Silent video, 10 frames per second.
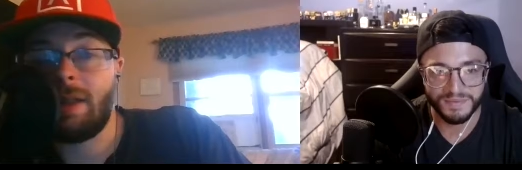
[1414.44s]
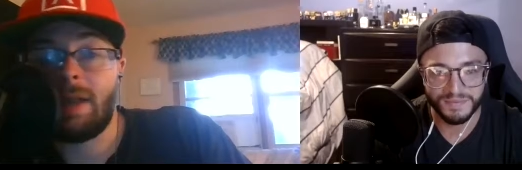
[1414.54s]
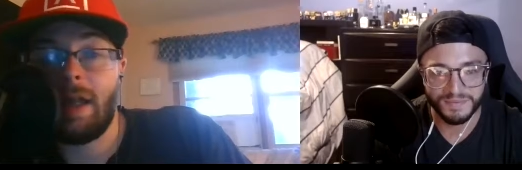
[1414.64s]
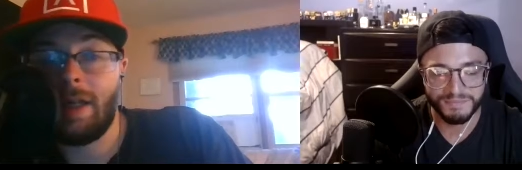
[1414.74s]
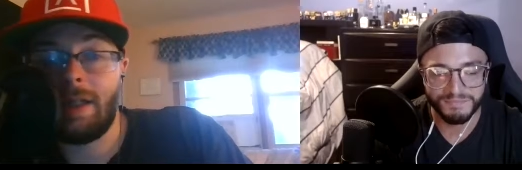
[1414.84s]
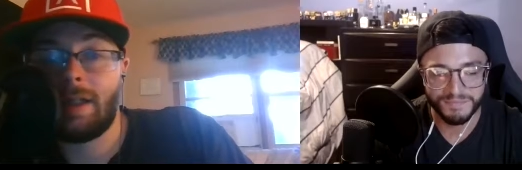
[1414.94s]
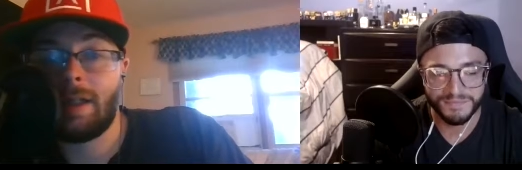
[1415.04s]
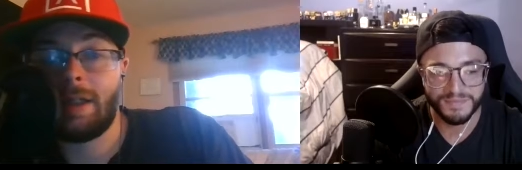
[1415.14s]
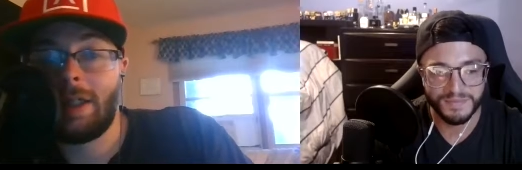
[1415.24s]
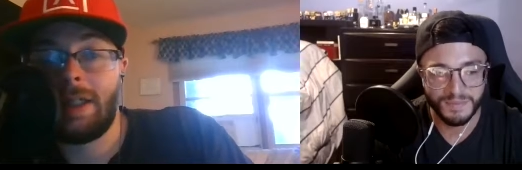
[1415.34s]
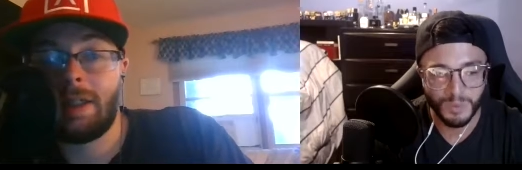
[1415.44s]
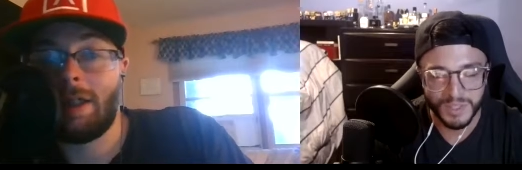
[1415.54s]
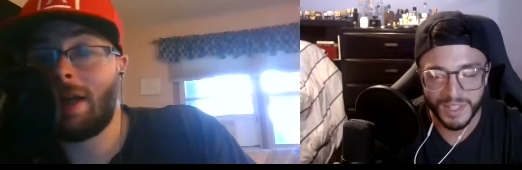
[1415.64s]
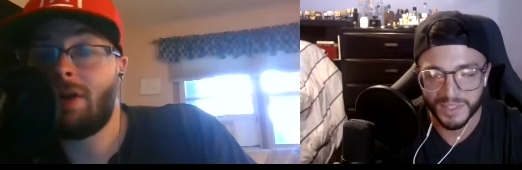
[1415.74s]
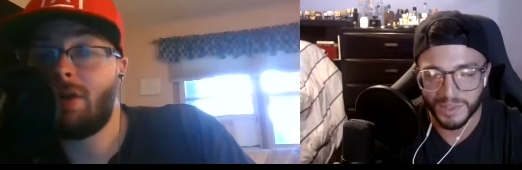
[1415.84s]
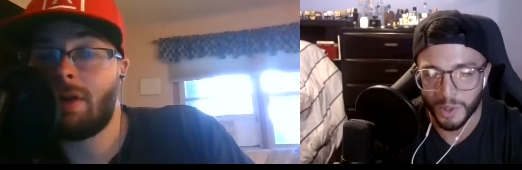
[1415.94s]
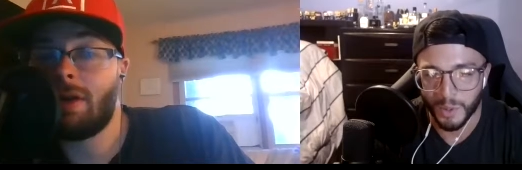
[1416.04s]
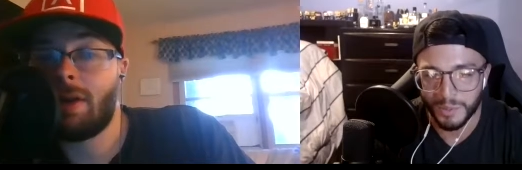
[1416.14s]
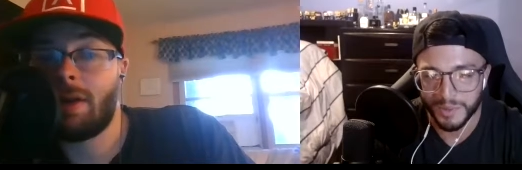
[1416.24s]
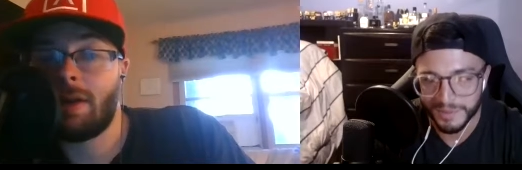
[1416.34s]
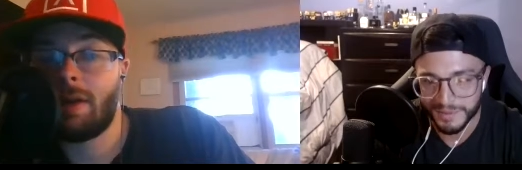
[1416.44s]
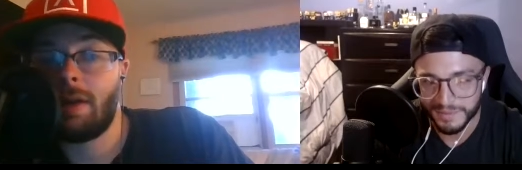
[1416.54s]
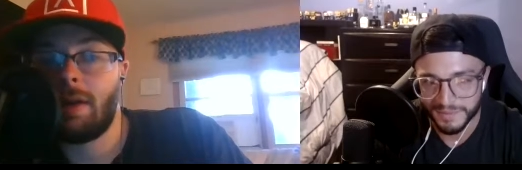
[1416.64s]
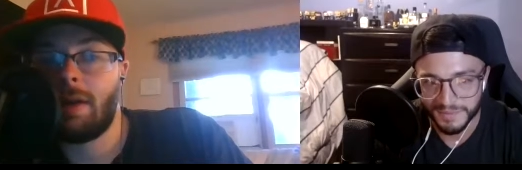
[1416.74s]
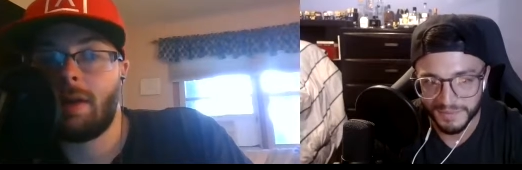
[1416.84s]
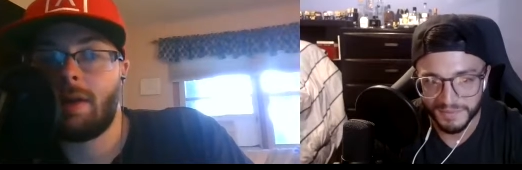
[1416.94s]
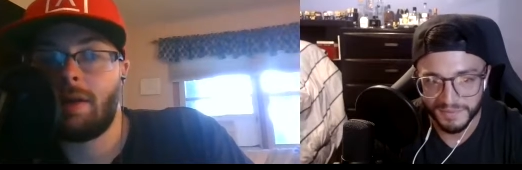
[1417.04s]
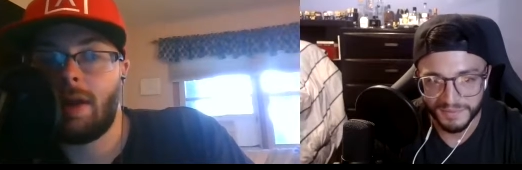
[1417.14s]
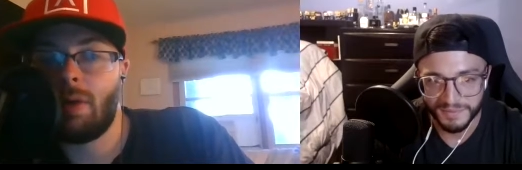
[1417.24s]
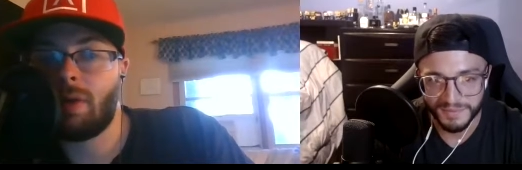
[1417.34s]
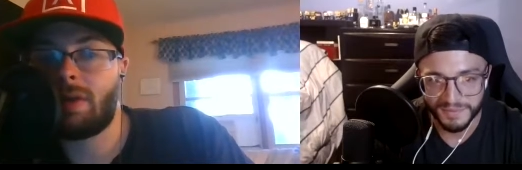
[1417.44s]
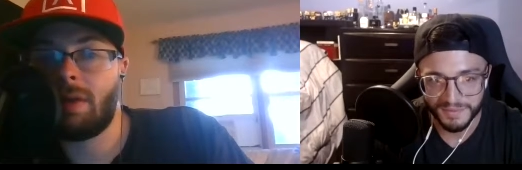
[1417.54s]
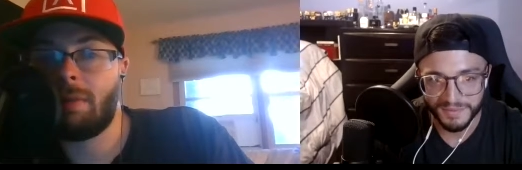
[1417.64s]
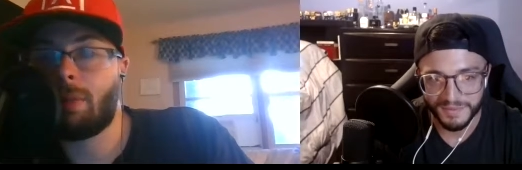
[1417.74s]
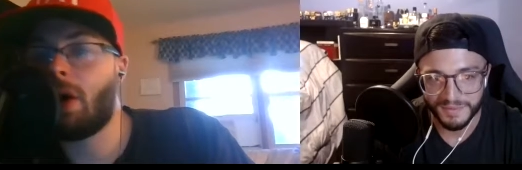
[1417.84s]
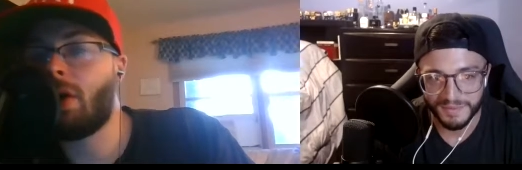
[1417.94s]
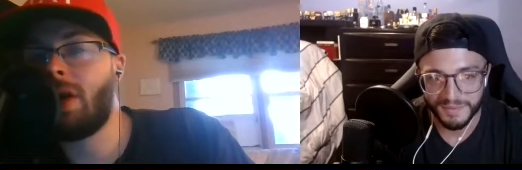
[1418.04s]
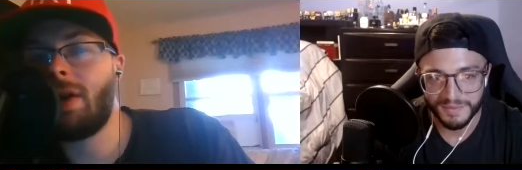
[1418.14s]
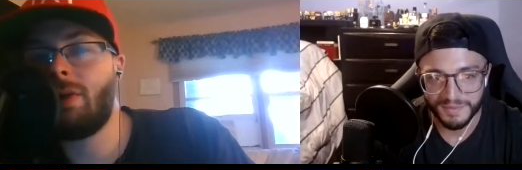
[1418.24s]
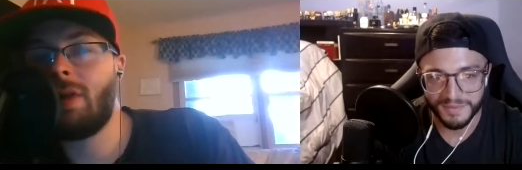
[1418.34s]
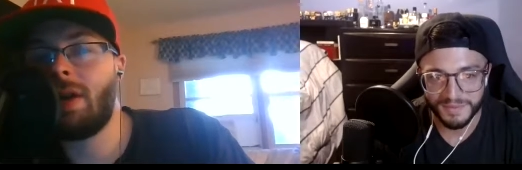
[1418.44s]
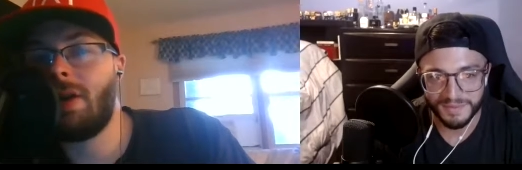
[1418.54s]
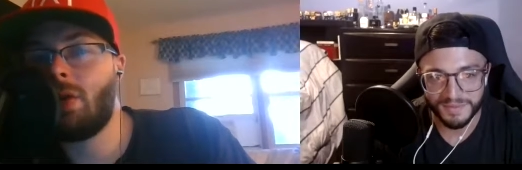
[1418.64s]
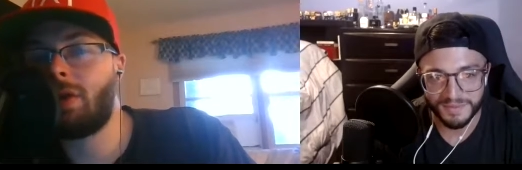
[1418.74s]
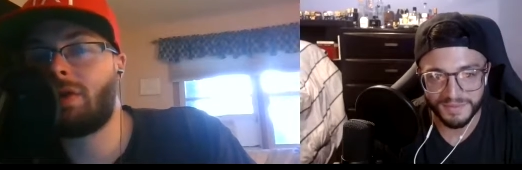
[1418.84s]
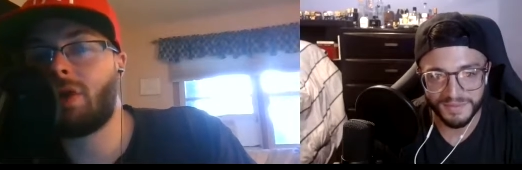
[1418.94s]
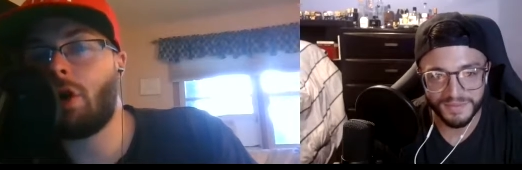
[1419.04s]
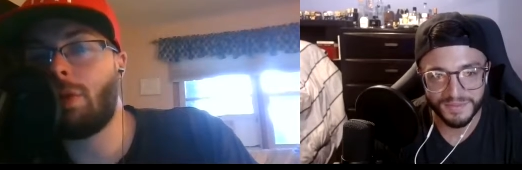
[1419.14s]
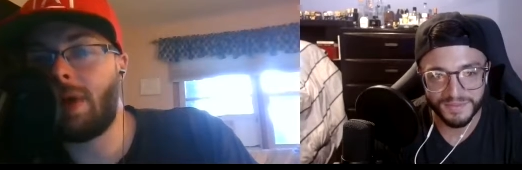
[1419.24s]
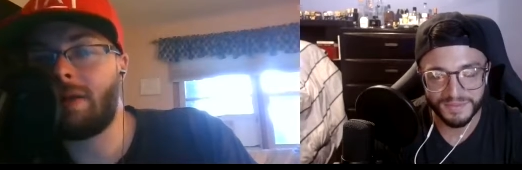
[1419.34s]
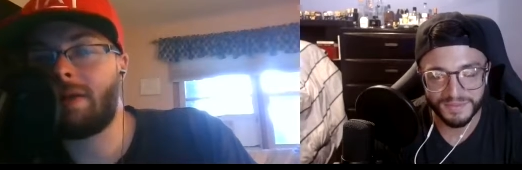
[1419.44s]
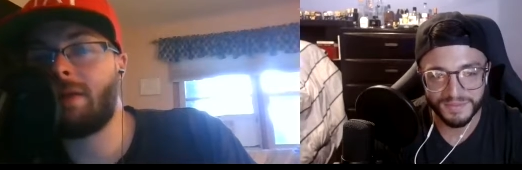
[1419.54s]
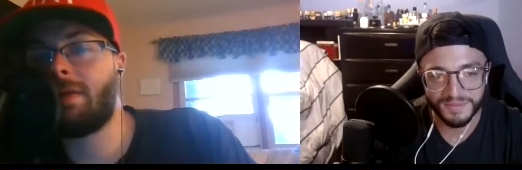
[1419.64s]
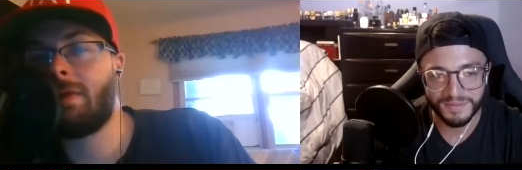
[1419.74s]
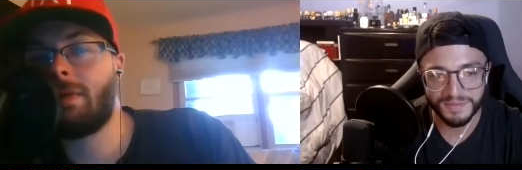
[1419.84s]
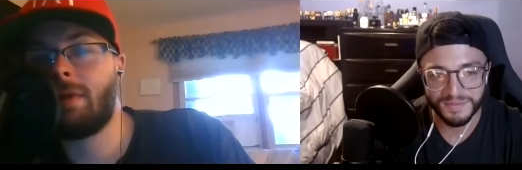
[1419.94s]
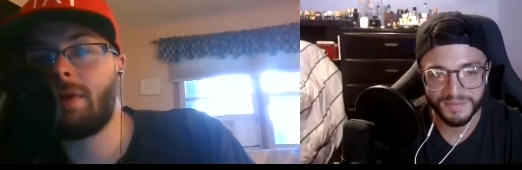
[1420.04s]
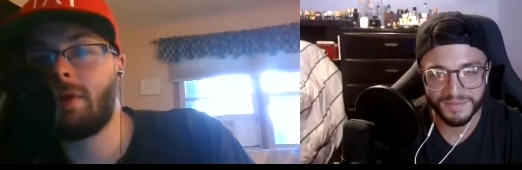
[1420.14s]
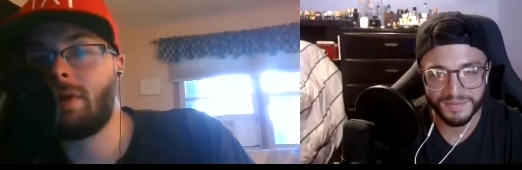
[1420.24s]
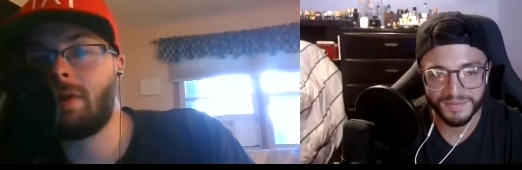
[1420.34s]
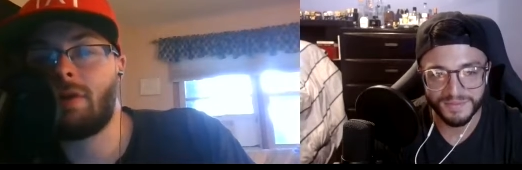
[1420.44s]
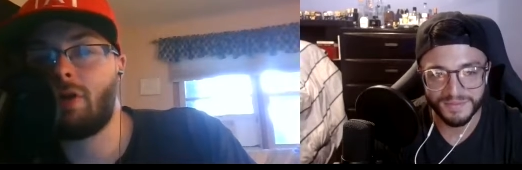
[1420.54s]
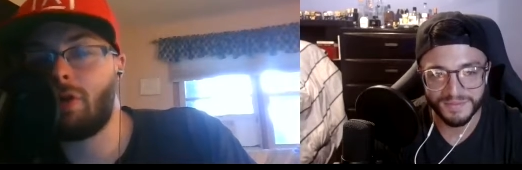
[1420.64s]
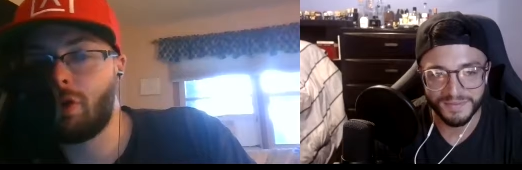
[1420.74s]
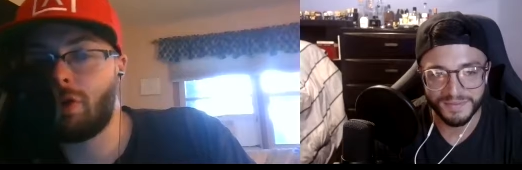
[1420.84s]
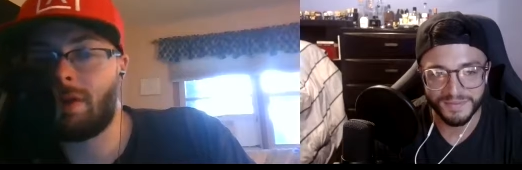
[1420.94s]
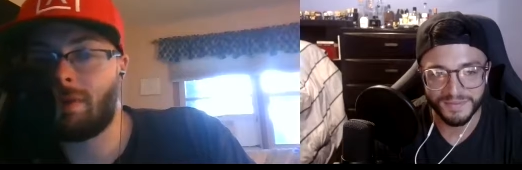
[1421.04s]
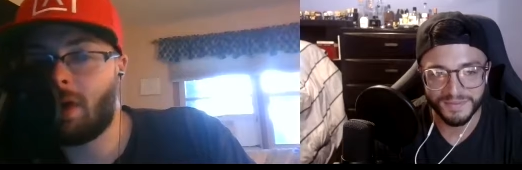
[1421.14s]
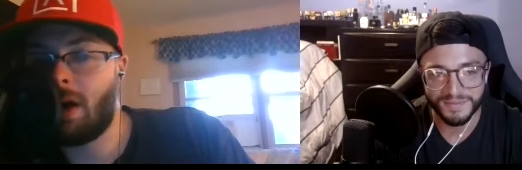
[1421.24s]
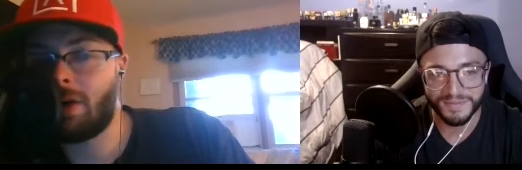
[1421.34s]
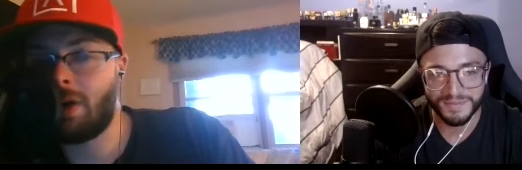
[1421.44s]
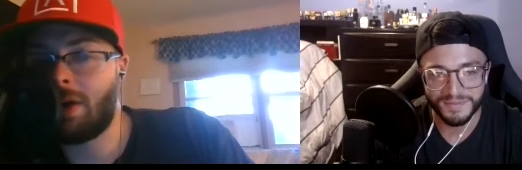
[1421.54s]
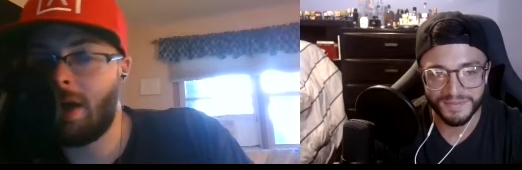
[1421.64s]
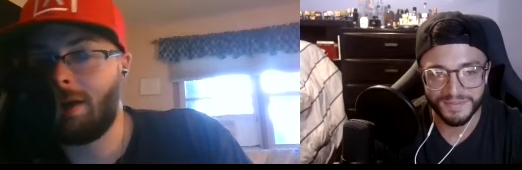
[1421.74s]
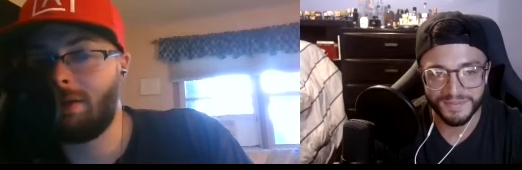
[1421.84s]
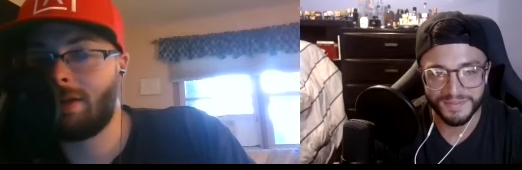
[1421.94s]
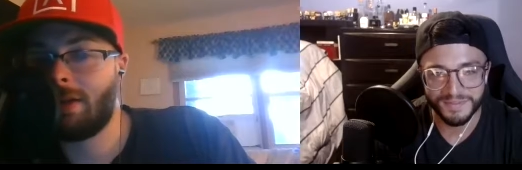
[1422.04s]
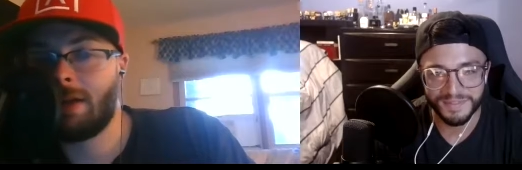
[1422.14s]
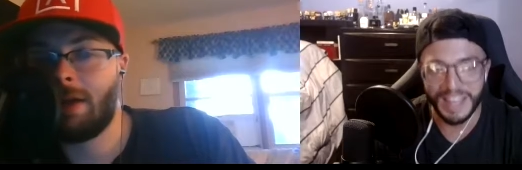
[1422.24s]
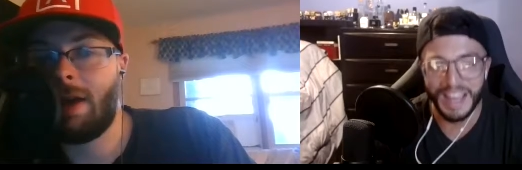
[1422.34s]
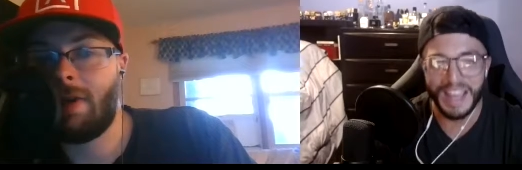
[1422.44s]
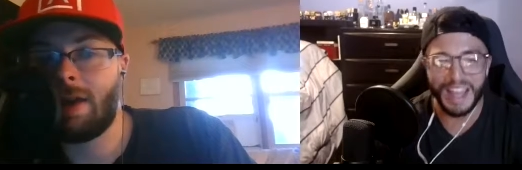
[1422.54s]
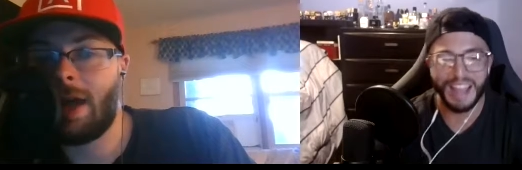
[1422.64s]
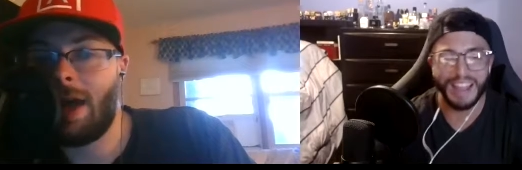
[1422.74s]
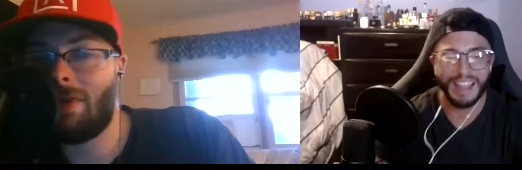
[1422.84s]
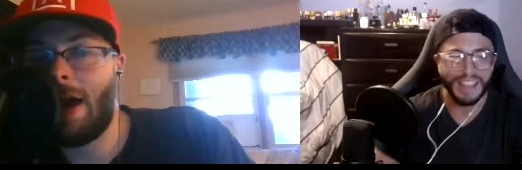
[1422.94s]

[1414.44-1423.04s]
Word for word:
Speaker 1: and like.
Speaker 2: Was like there it, soap?
Speaker 1: There was, bro. It there was soap as if you used it for 100 days and then you had